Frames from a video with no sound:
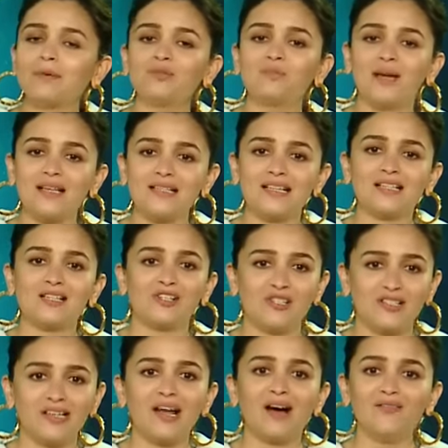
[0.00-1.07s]
but basically
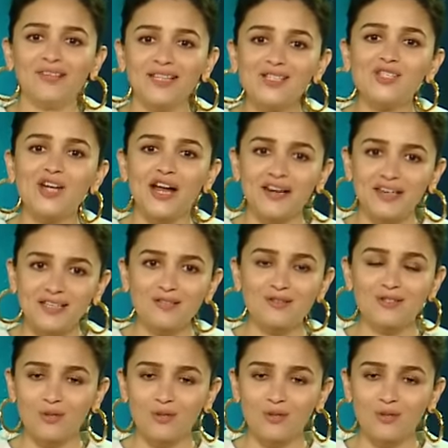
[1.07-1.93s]
she's a lovely, gentle